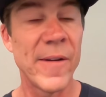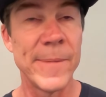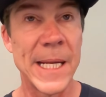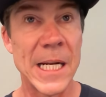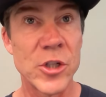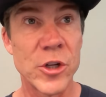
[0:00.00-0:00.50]

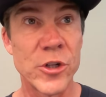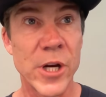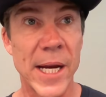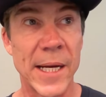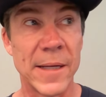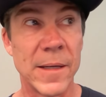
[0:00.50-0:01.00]
minutes to
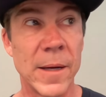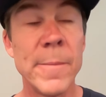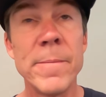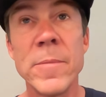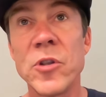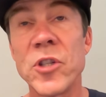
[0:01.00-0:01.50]
train. And
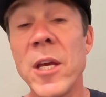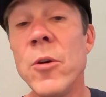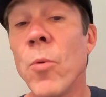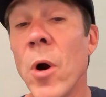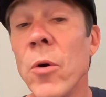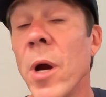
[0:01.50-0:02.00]
say
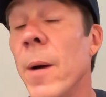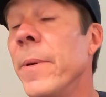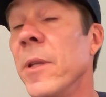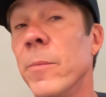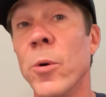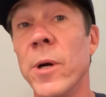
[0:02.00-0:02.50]
you woke up
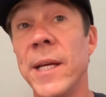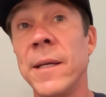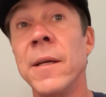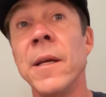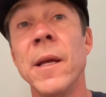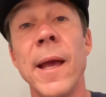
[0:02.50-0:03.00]
in the morning
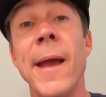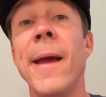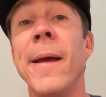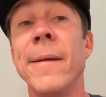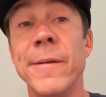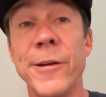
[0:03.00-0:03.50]

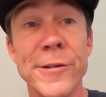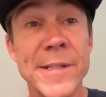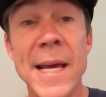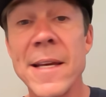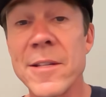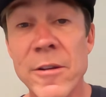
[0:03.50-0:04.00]
and your
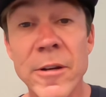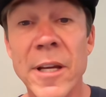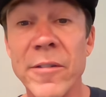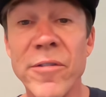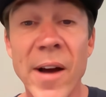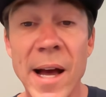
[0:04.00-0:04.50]
day is
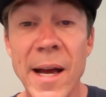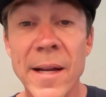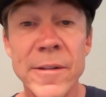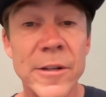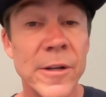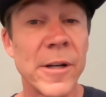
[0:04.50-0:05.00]
looking
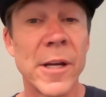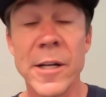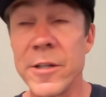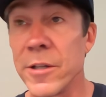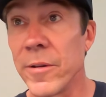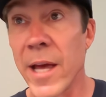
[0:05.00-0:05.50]
fine. You're going to
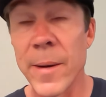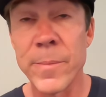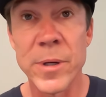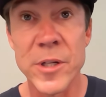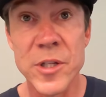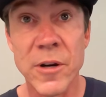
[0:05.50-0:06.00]
do that
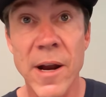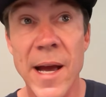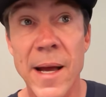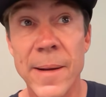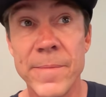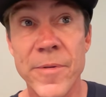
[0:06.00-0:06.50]

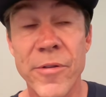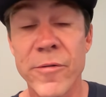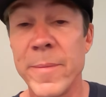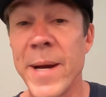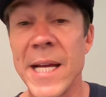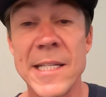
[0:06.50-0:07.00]
prescribed
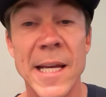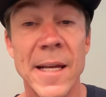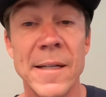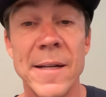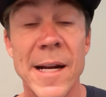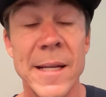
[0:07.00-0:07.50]

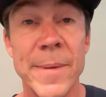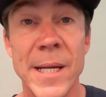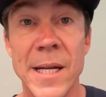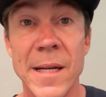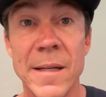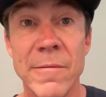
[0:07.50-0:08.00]
3x10, 90
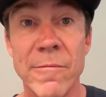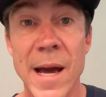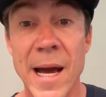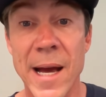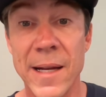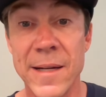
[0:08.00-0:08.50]
minute
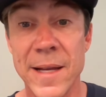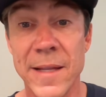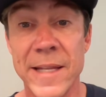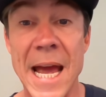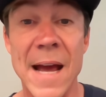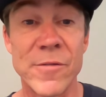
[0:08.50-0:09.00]
ride in
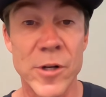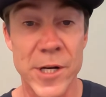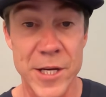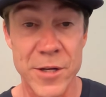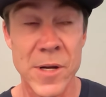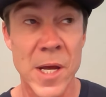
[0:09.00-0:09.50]
the
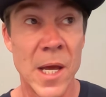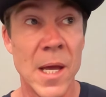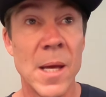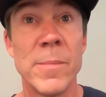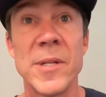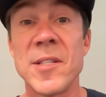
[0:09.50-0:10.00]
afternoon.
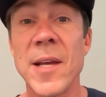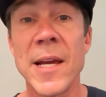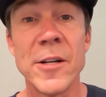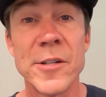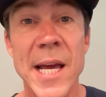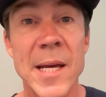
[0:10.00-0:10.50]
But say
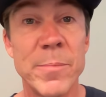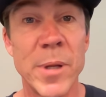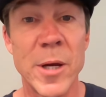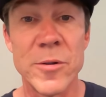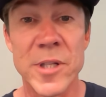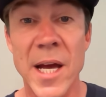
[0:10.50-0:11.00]
your day
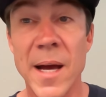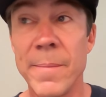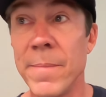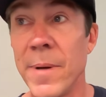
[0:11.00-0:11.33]
blows up,